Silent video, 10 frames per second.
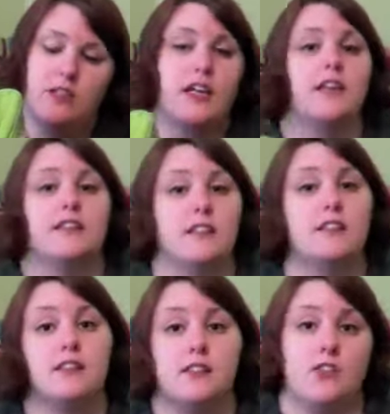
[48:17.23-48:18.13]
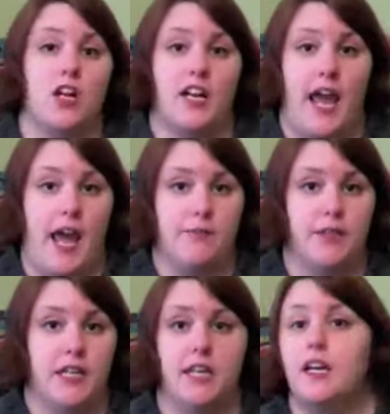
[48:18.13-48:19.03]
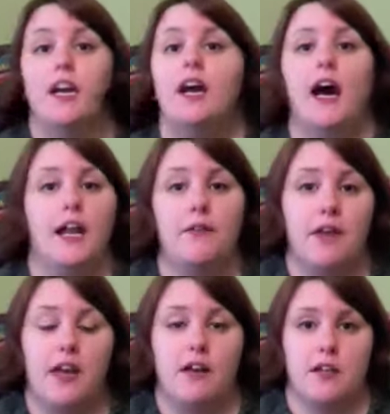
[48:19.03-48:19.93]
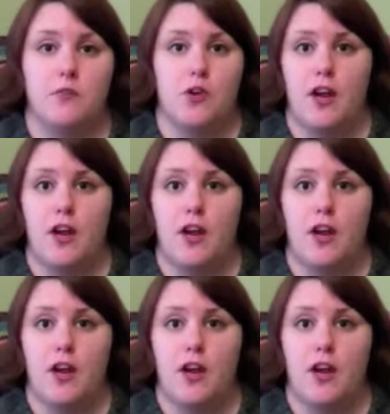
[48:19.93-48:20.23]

And since this started happening, I don't care anymore.